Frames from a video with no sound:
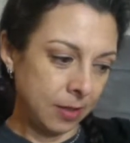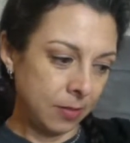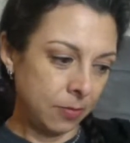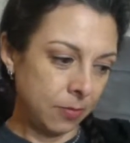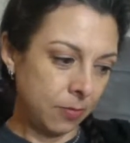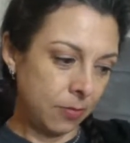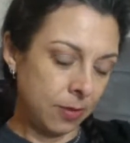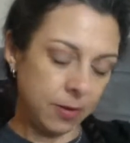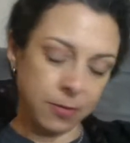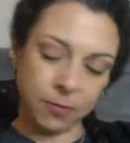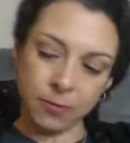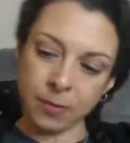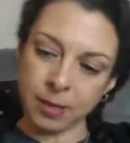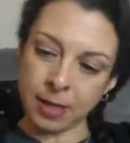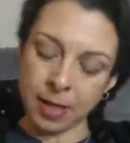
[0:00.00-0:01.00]

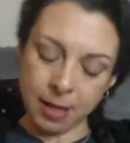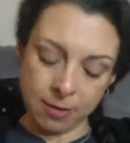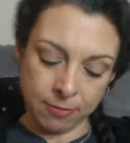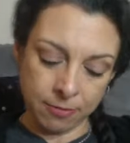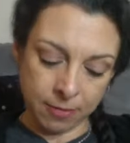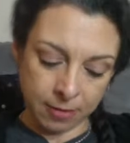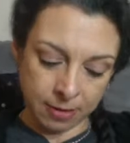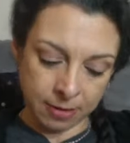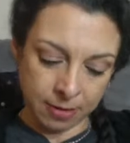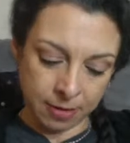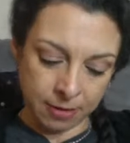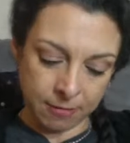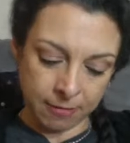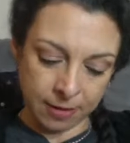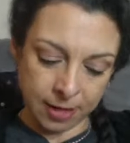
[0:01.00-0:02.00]
What kind of
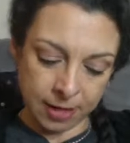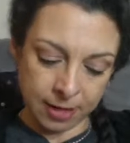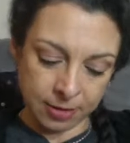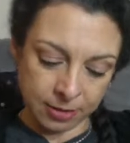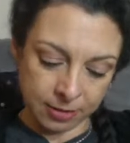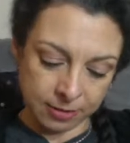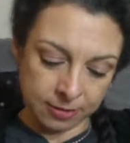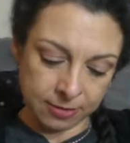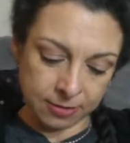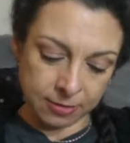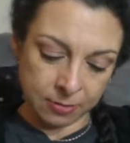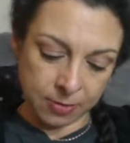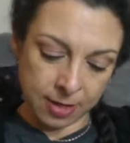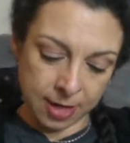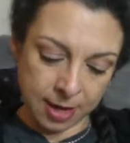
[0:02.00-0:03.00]
clarifications do
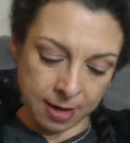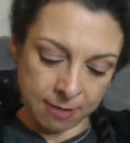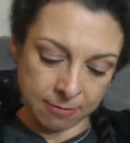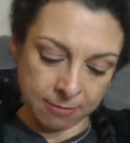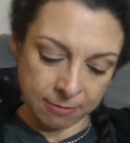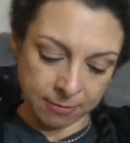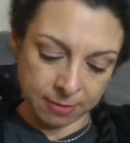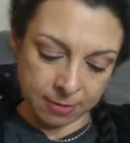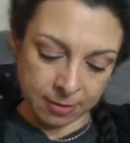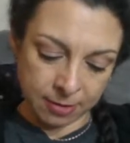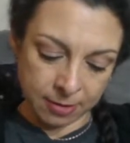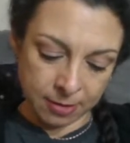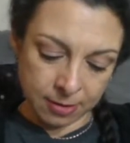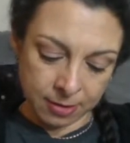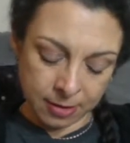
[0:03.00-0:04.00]
we have?
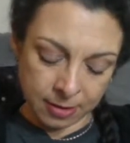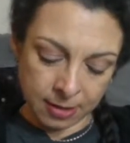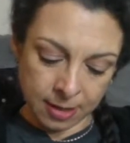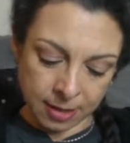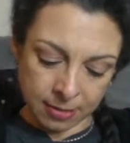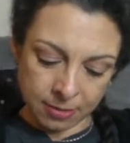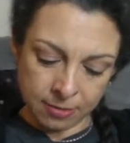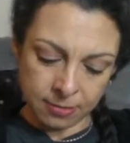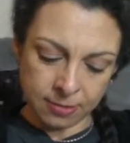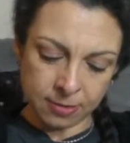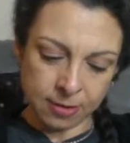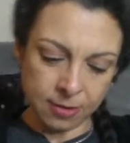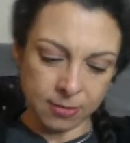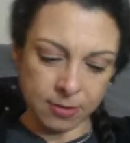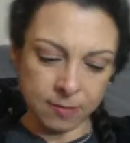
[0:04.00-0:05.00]
Yeah, there's
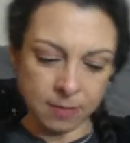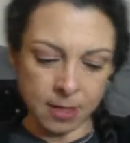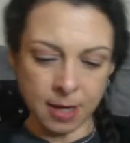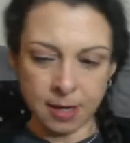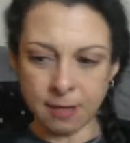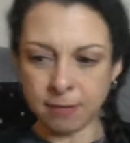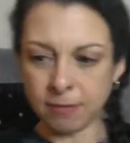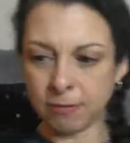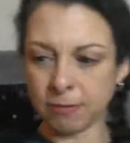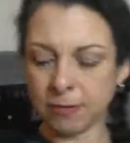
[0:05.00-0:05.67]
some kind of